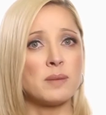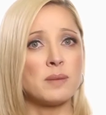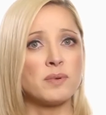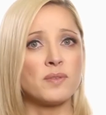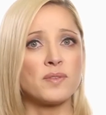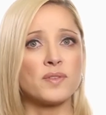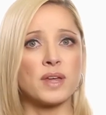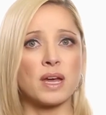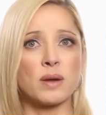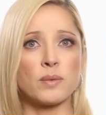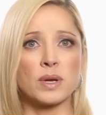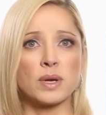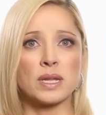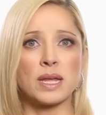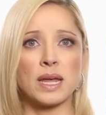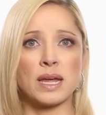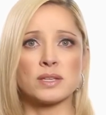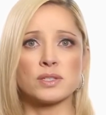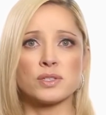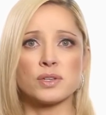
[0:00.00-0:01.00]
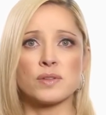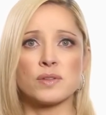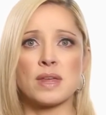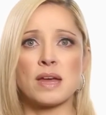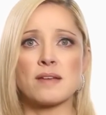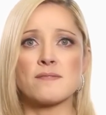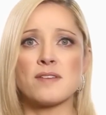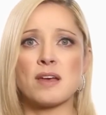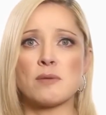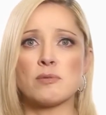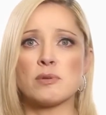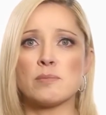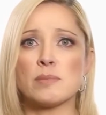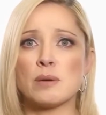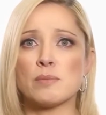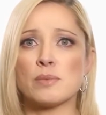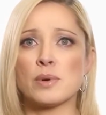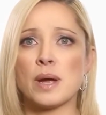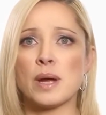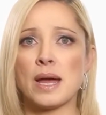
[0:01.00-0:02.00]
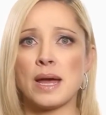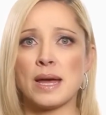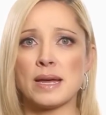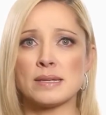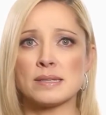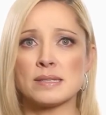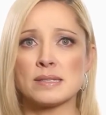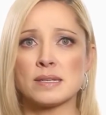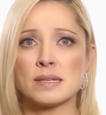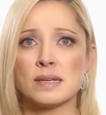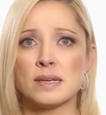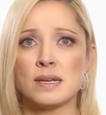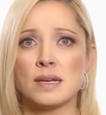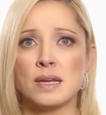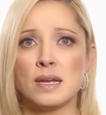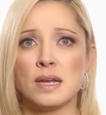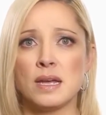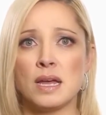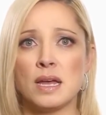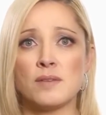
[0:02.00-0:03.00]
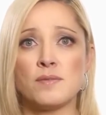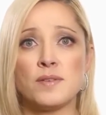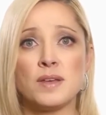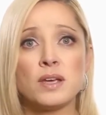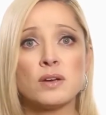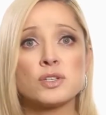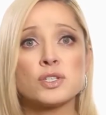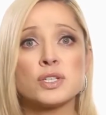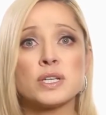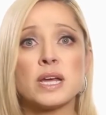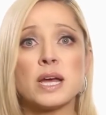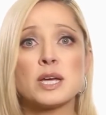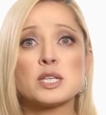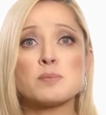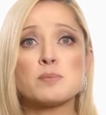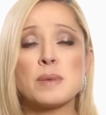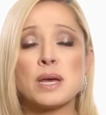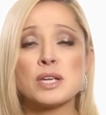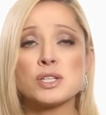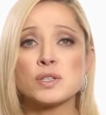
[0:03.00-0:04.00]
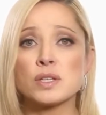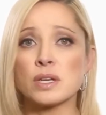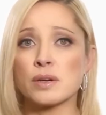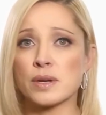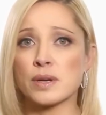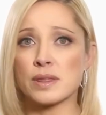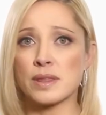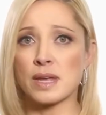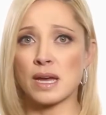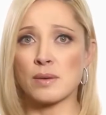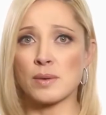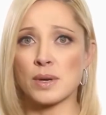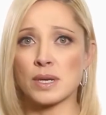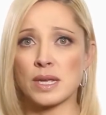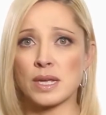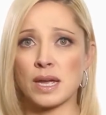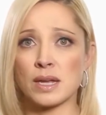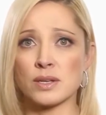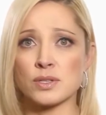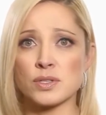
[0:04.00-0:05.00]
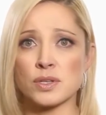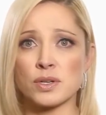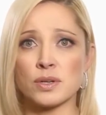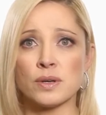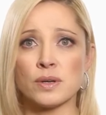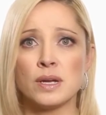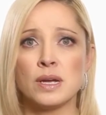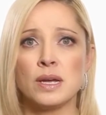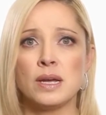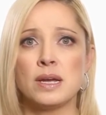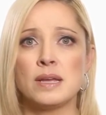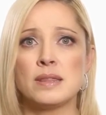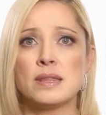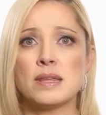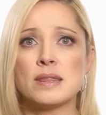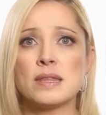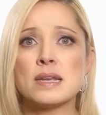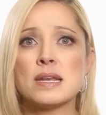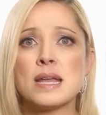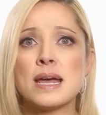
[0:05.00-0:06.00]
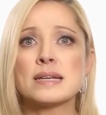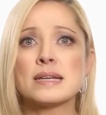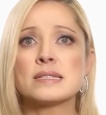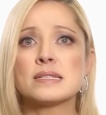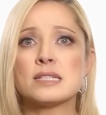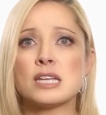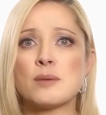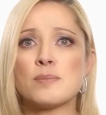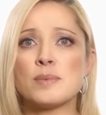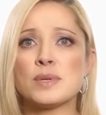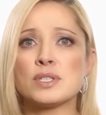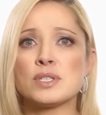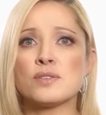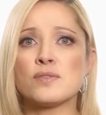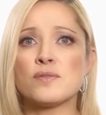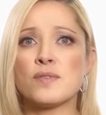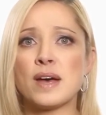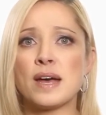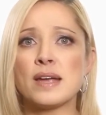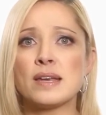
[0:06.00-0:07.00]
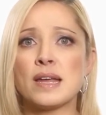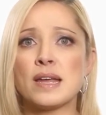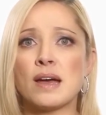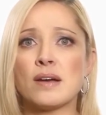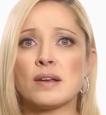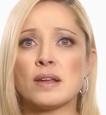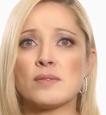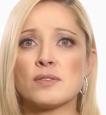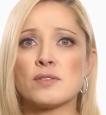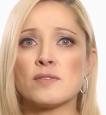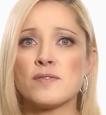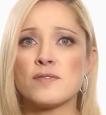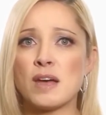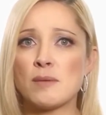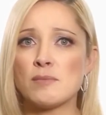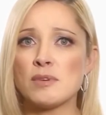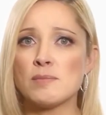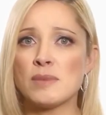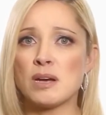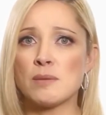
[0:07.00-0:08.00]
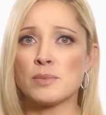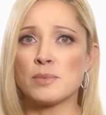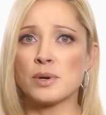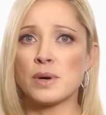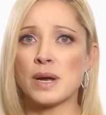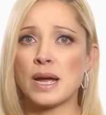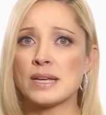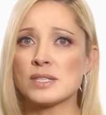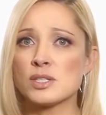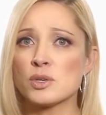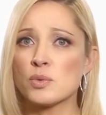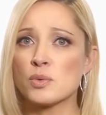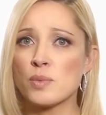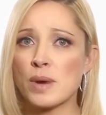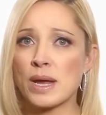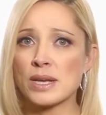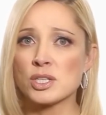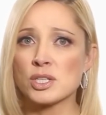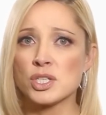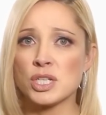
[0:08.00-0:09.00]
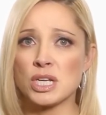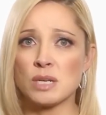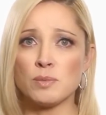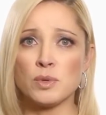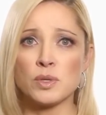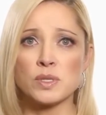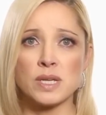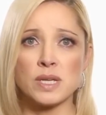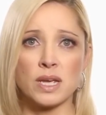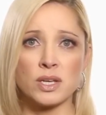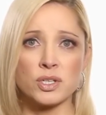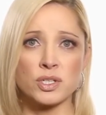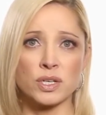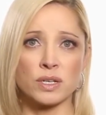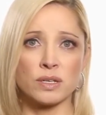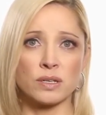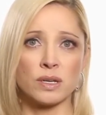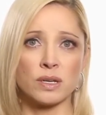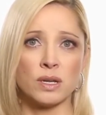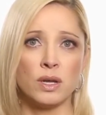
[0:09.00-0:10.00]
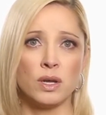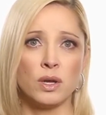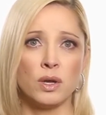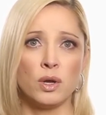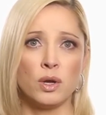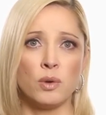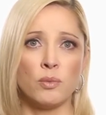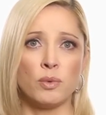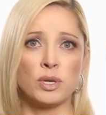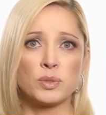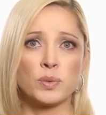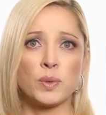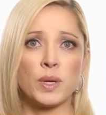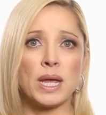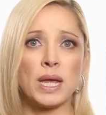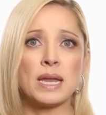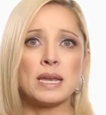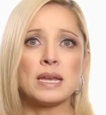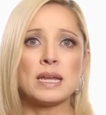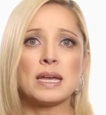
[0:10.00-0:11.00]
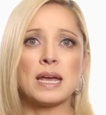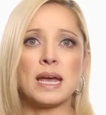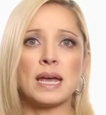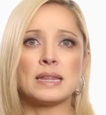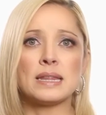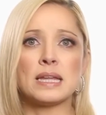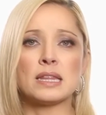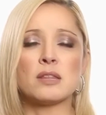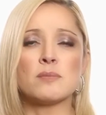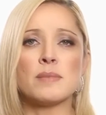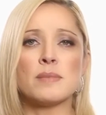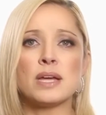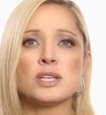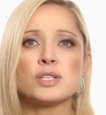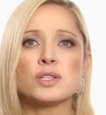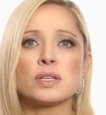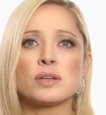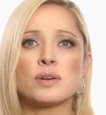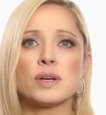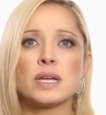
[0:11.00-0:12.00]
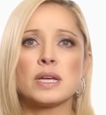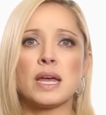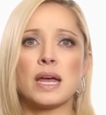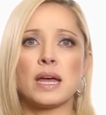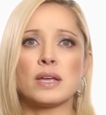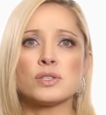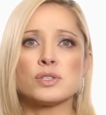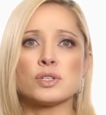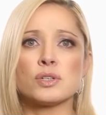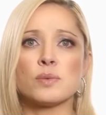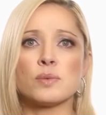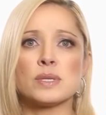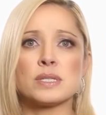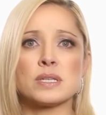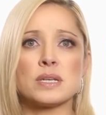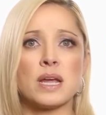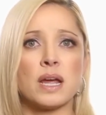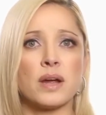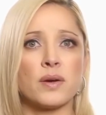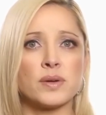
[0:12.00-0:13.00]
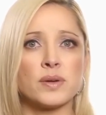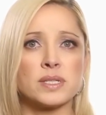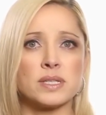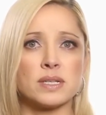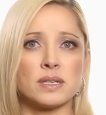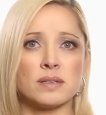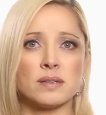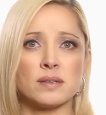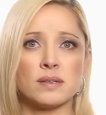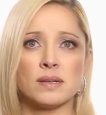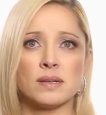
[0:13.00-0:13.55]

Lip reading: of thyroid cancer that family member has. If he or she has medullary thyroid cancer, then the next step is to find out if the family member has a RET gene mutation, which will indicate that the medullary cancer was inherited.